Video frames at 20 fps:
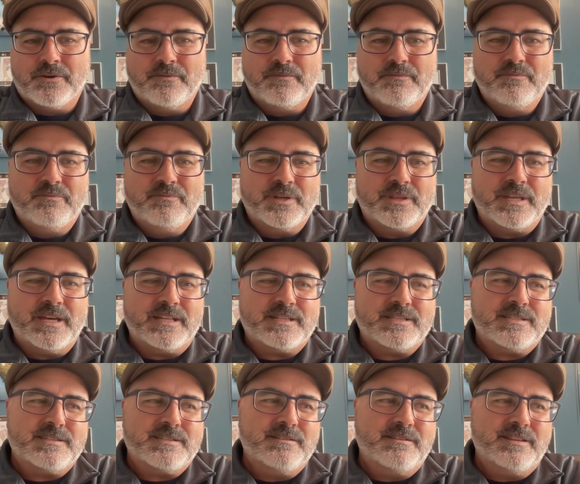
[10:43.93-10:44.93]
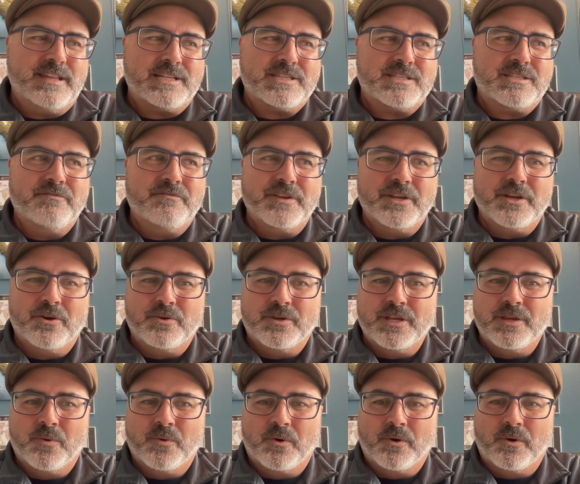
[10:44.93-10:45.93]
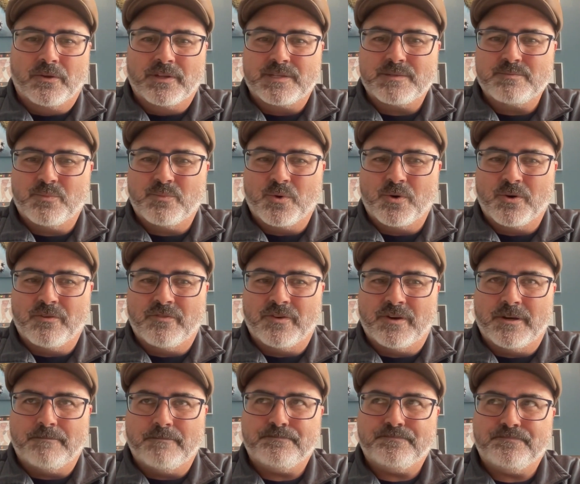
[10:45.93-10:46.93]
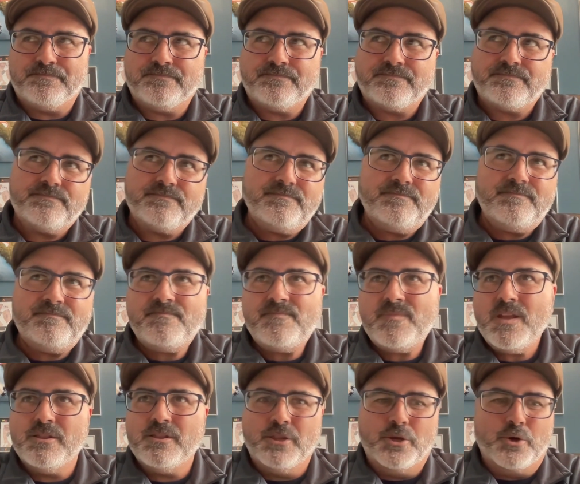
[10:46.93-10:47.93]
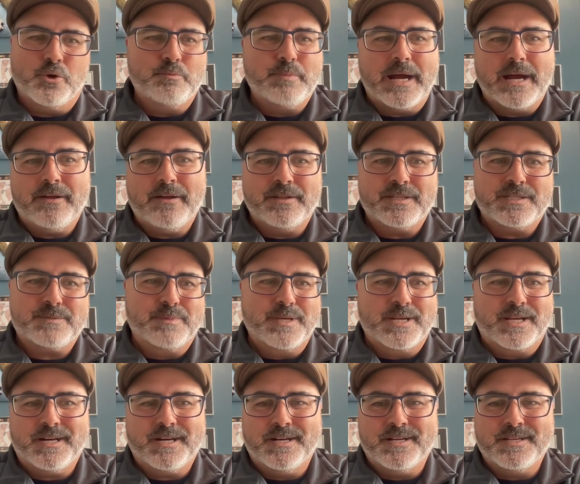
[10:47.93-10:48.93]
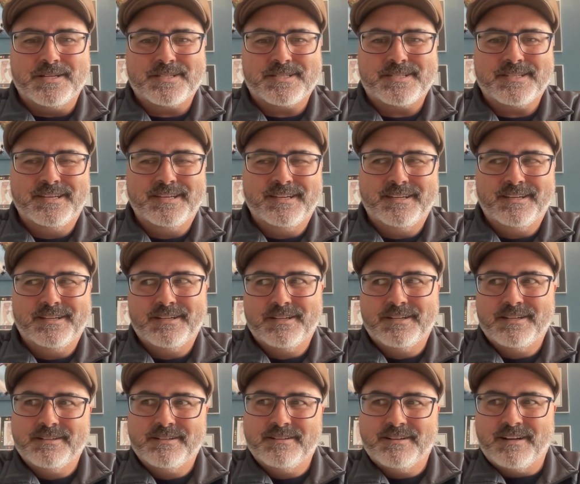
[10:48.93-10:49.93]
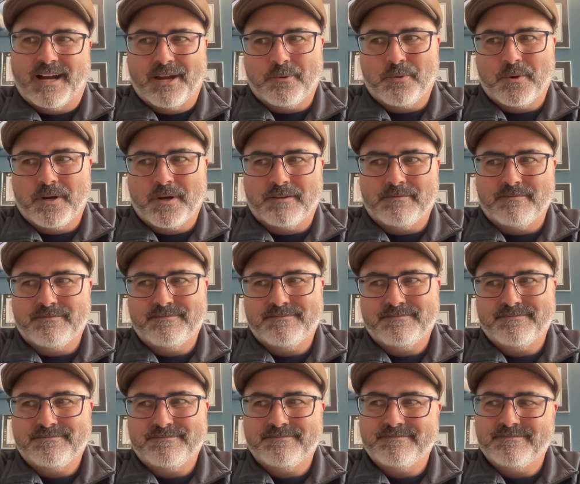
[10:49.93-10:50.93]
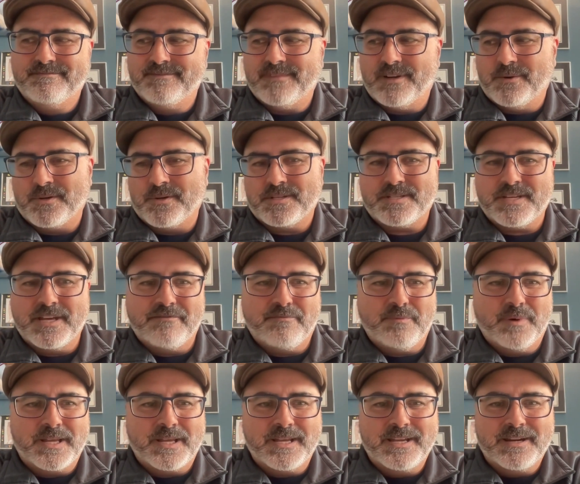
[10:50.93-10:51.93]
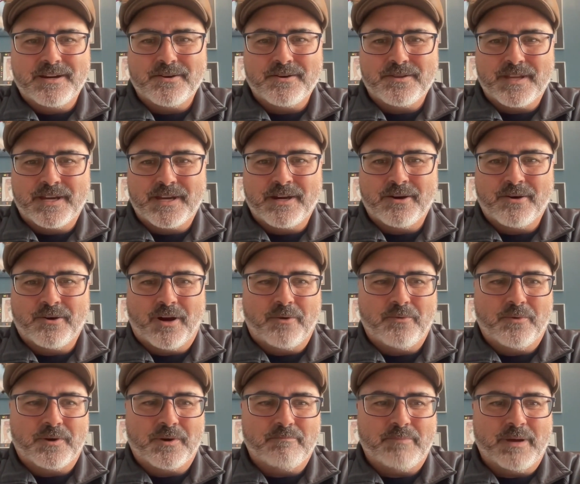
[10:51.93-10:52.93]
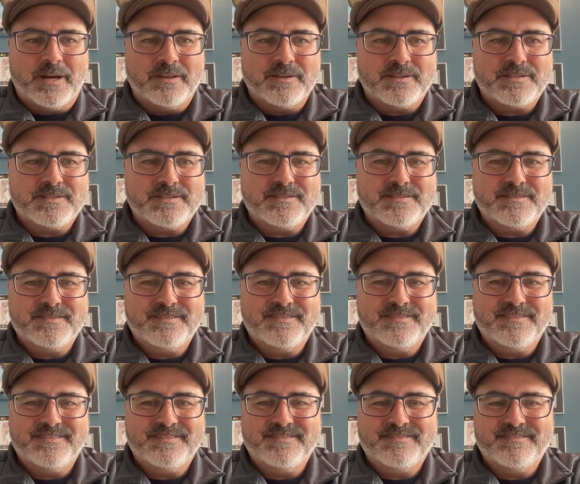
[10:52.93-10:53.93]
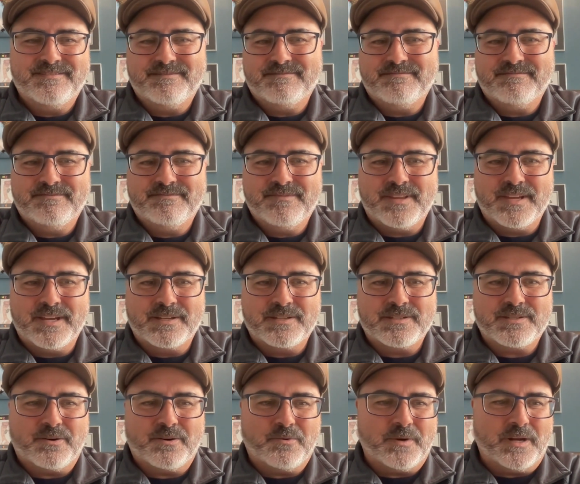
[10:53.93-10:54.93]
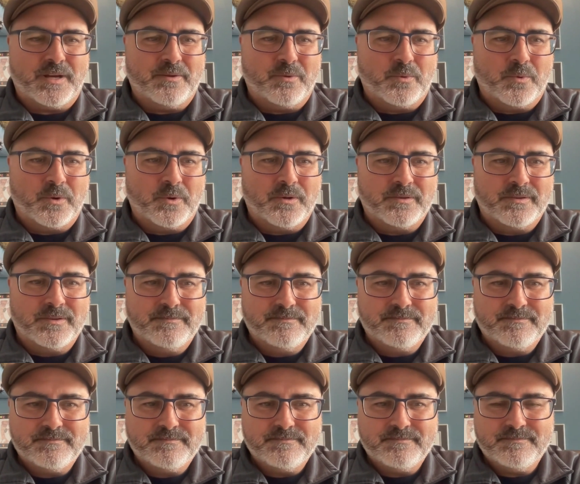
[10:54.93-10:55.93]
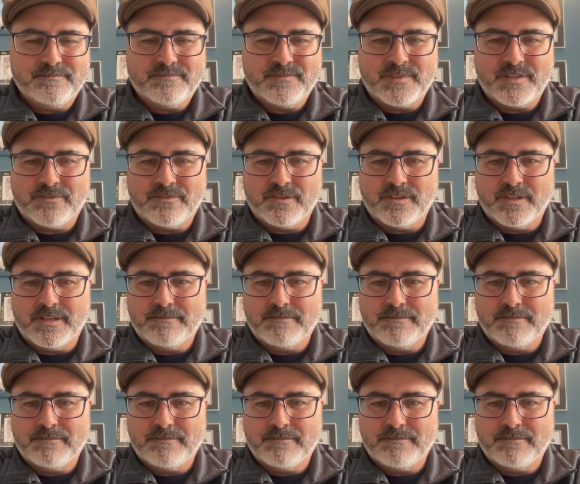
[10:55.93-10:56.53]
But that's the VOD world. It's more of a load balance because I want I want to save money here or there, or I want to bounce things around the world differently.